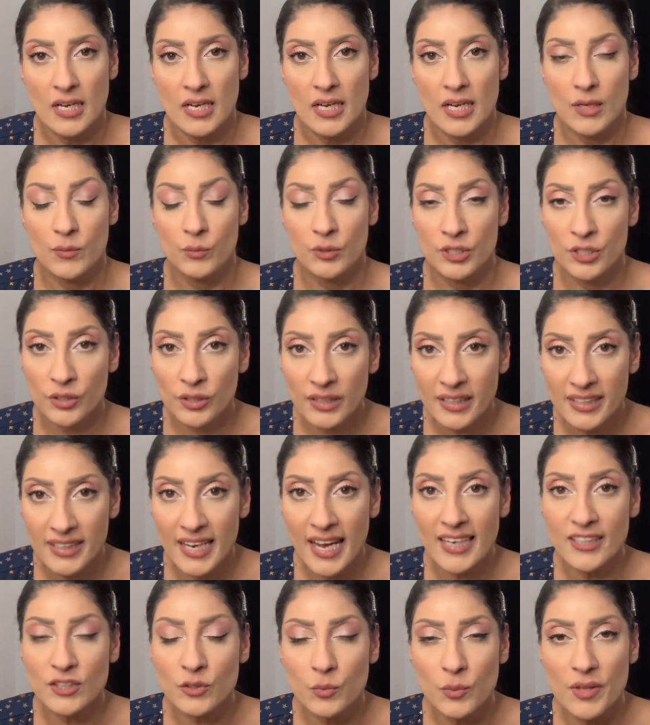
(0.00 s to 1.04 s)
And when you
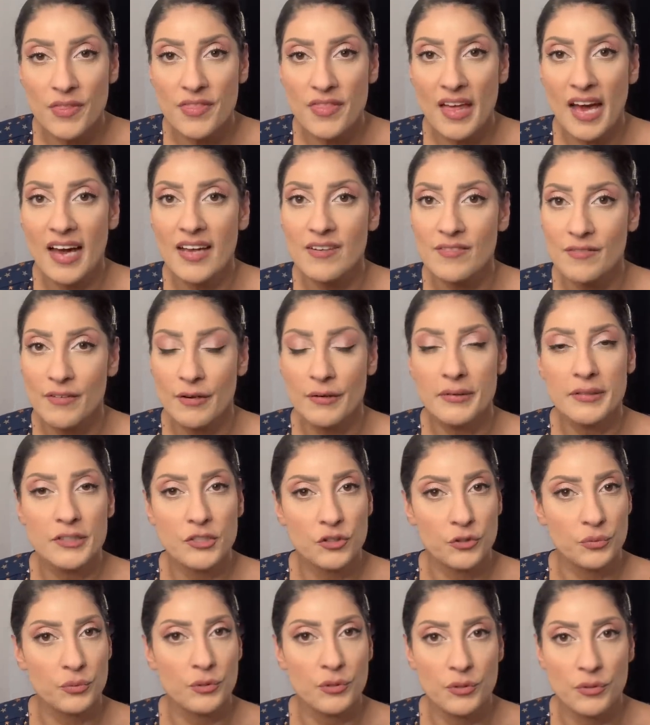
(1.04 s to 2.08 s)
connect with that very
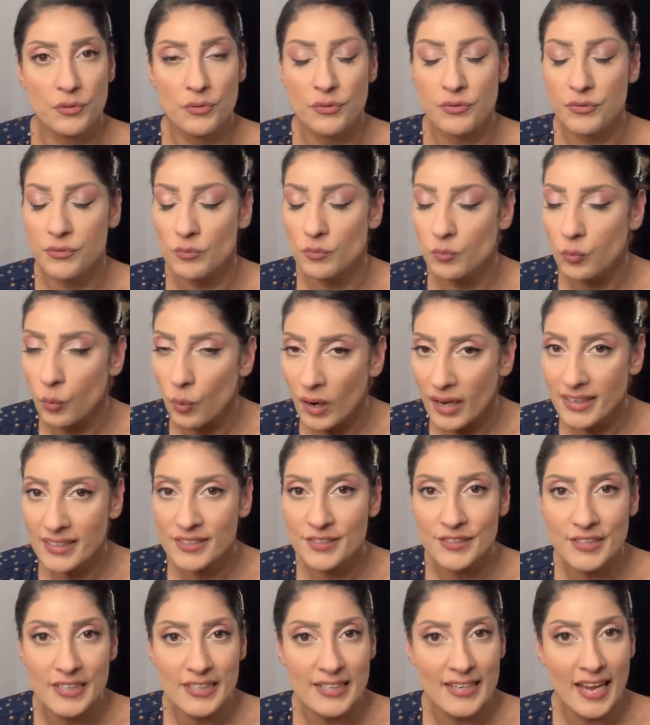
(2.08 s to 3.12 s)
truth, what
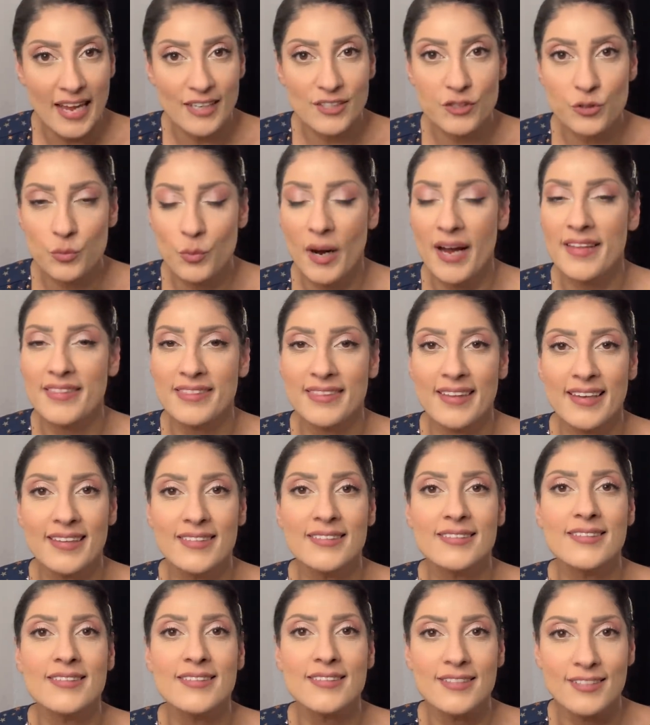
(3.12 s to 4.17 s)
is the next right thing to